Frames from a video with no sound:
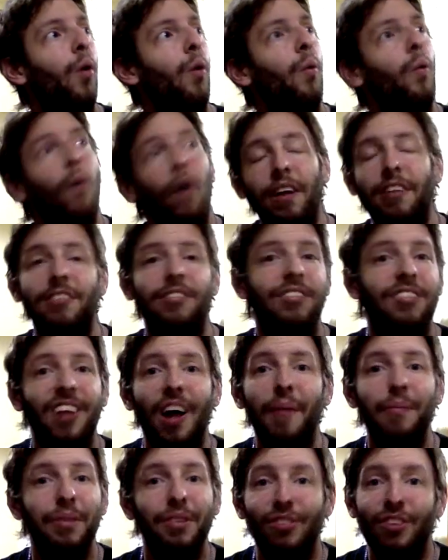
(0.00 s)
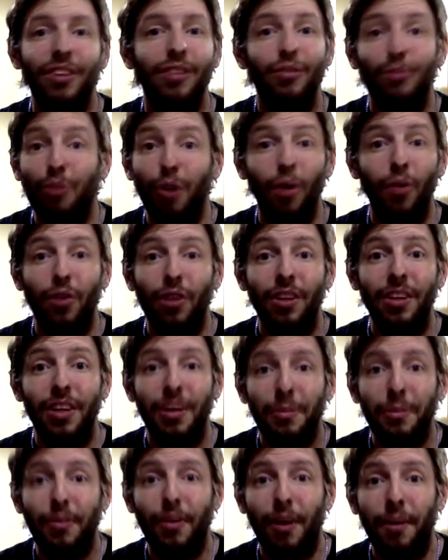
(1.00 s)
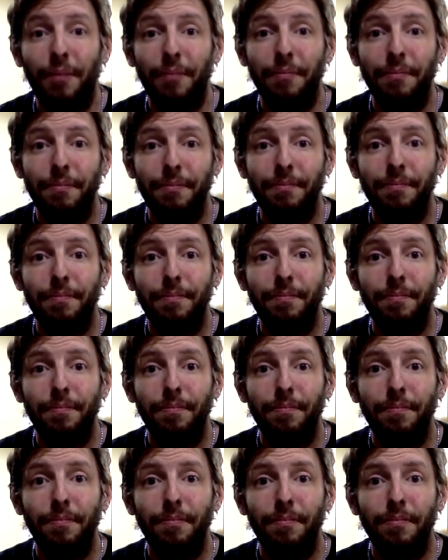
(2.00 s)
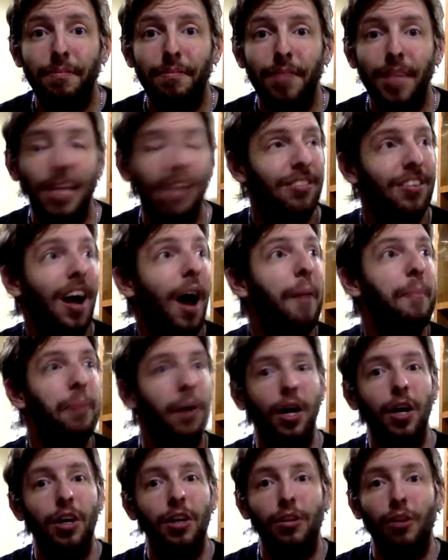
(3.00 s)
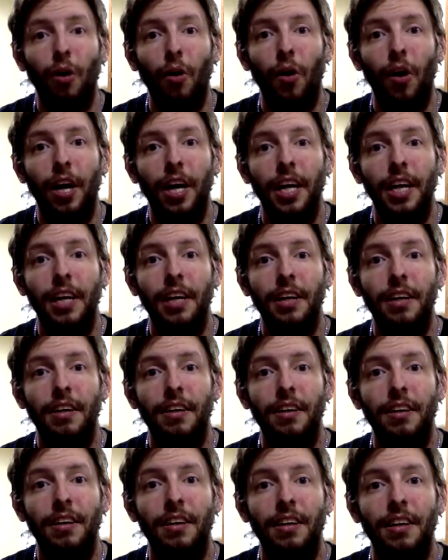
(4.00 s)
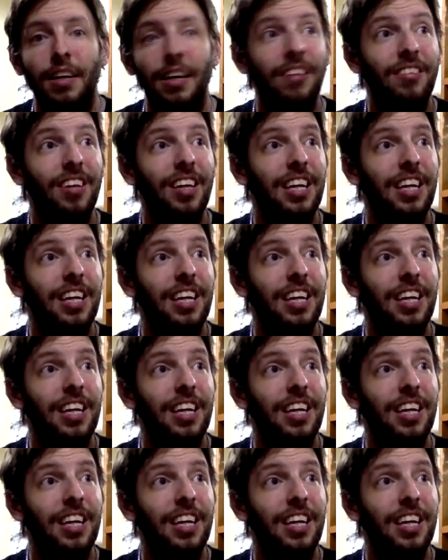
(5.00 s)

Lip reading: what's to stop the sins from going to the demon realm? It's not purgatory. Is